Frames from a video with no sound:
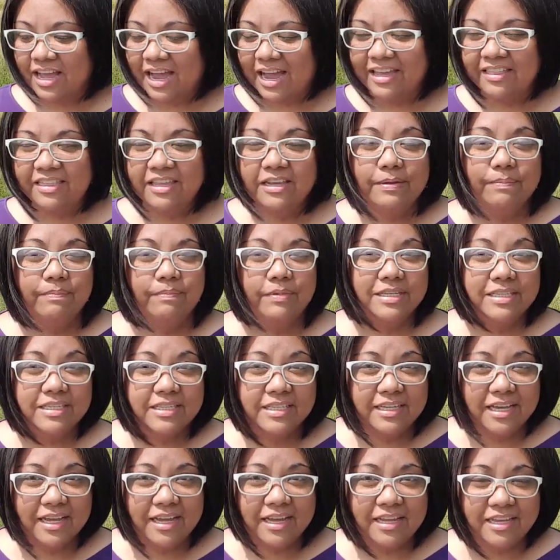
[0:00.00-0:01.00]
I think
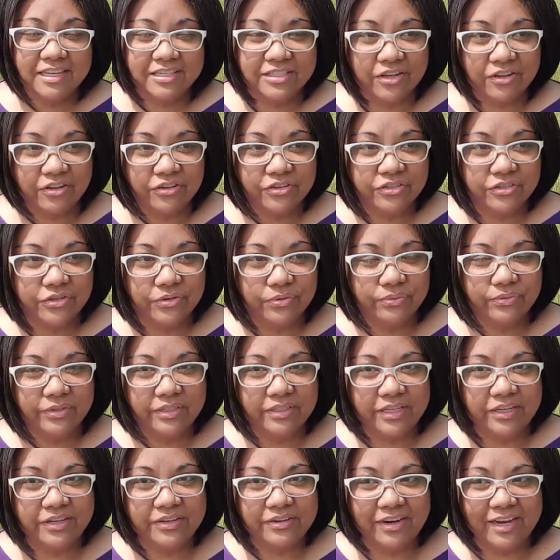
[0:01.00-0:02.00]
Missia is also
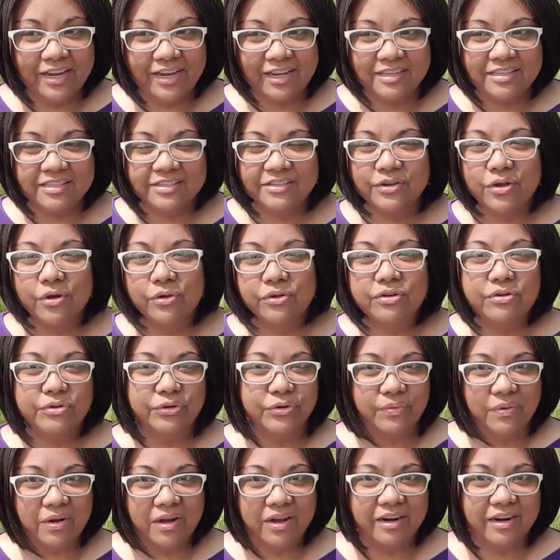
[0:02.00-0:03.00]
really great. Coco
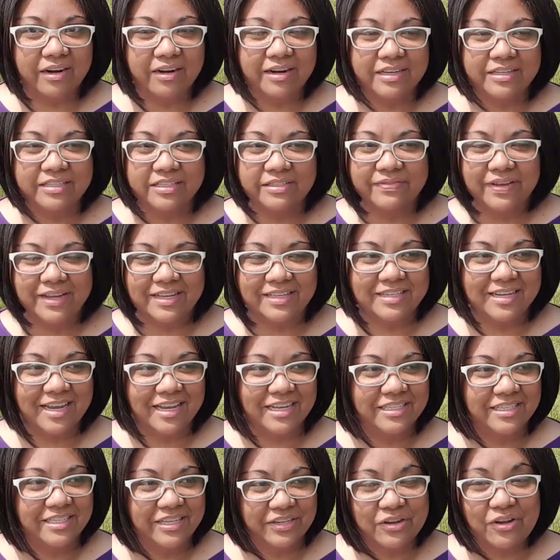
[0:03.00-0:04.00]
Noir is
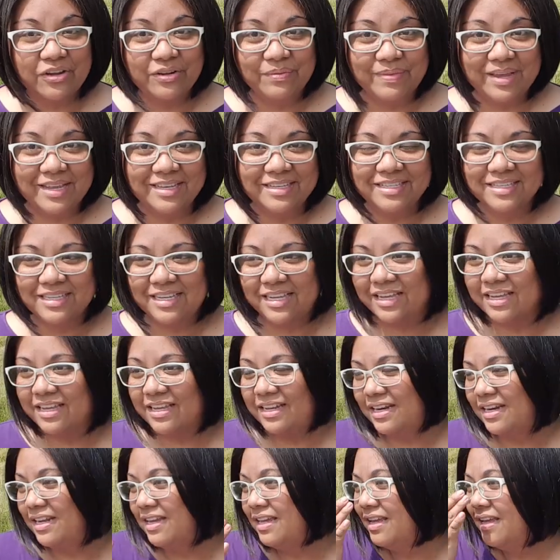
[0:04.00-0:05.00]
fantastic on my
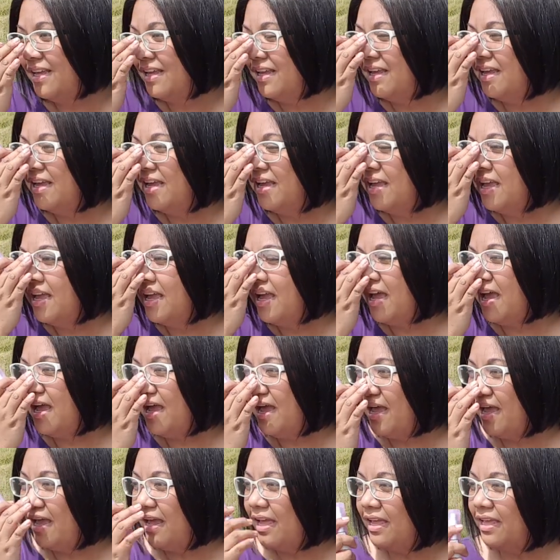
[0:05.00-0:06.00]
skin,
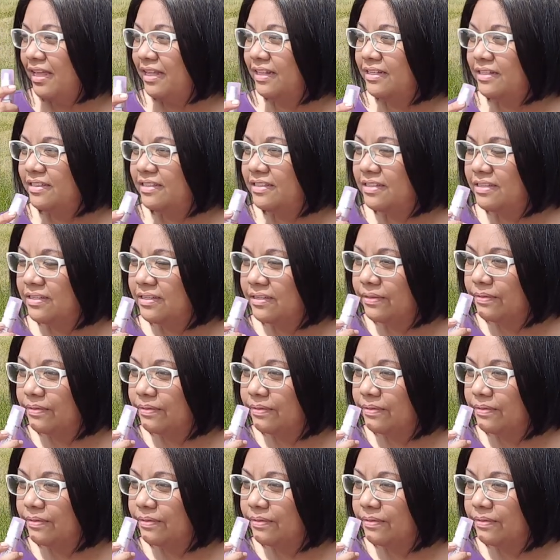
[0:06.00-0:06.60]
and